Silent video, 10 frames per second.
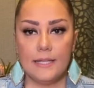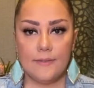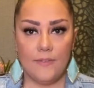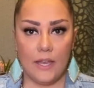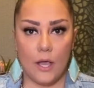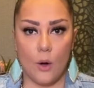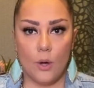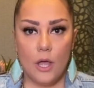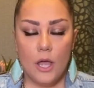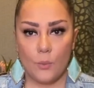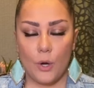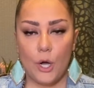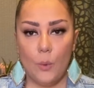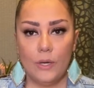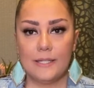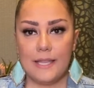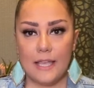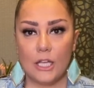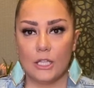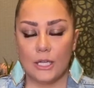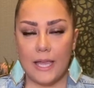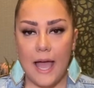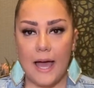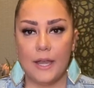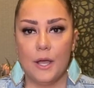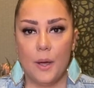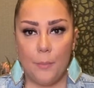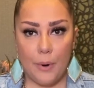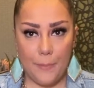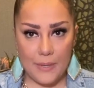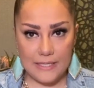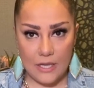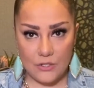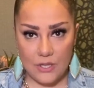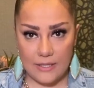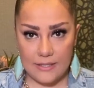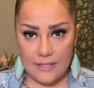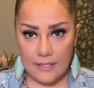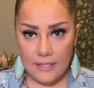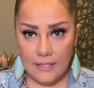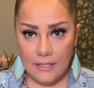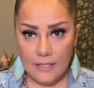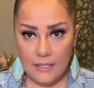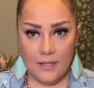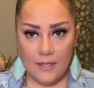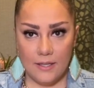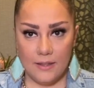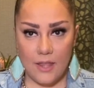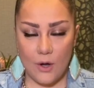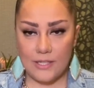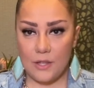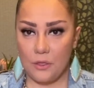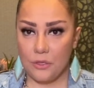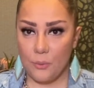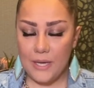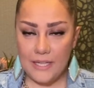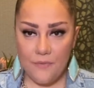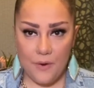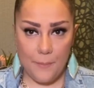video, we're going to take a look at prepositions. There's 3 different